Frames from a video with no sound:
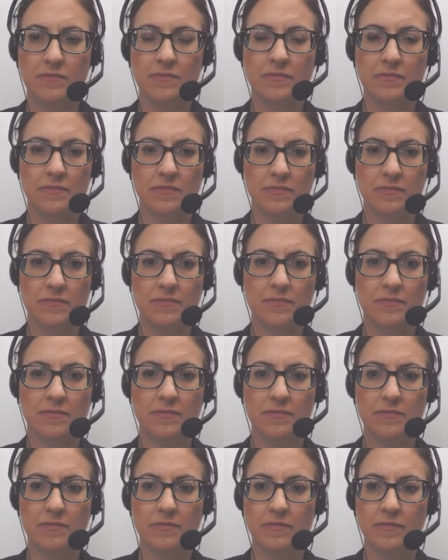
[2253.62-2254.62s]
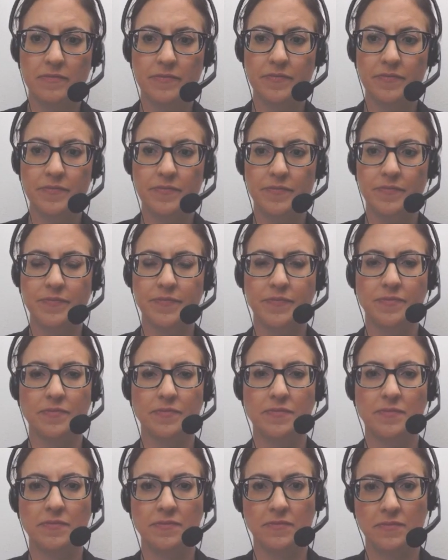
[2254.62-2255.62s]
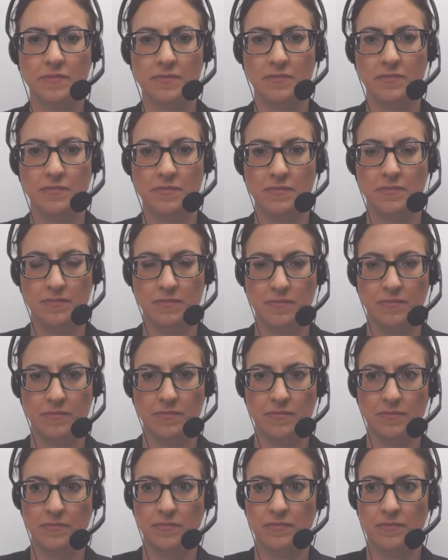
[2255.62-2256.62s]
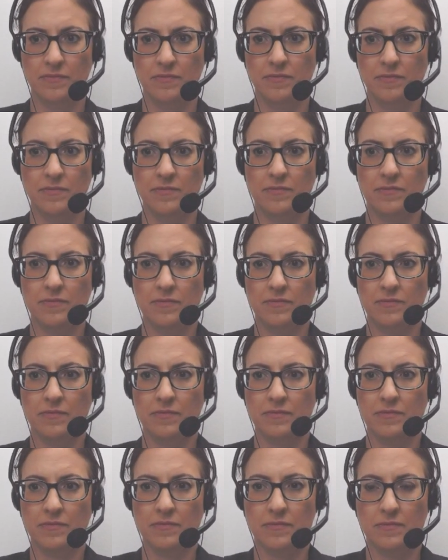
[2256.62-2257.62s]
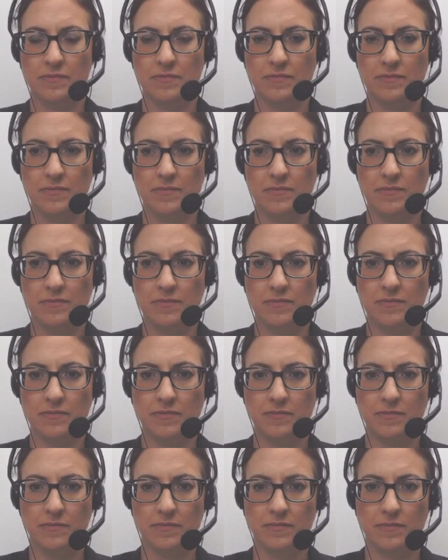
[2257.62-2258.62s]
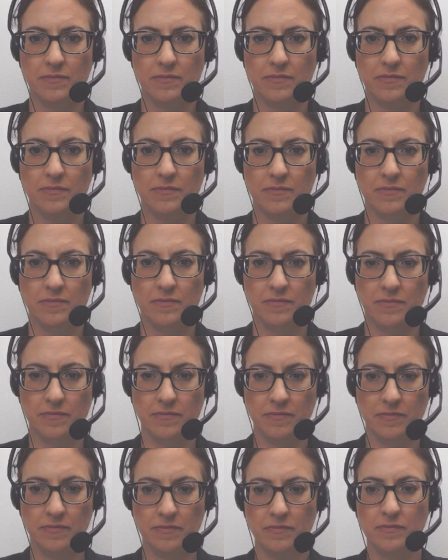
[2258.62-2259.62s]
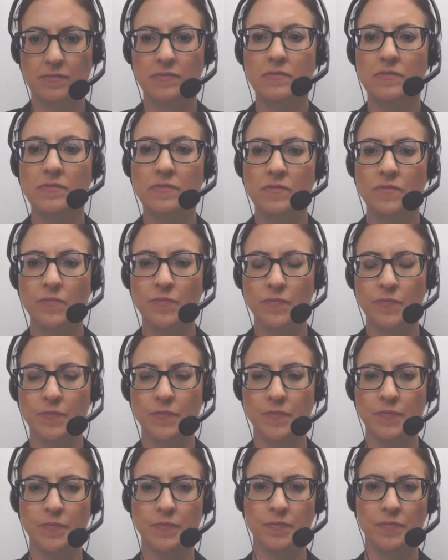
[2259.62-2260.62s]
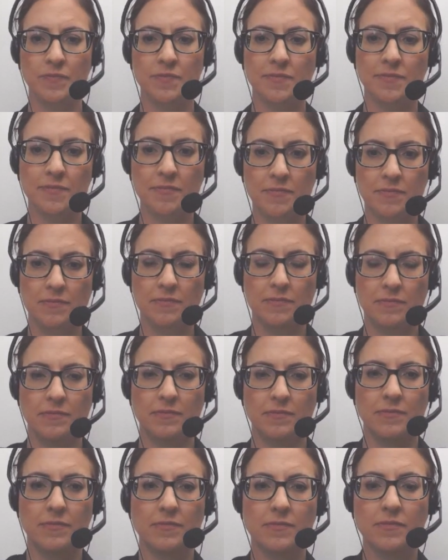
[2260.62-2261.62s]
No words are spoken by the person on screen.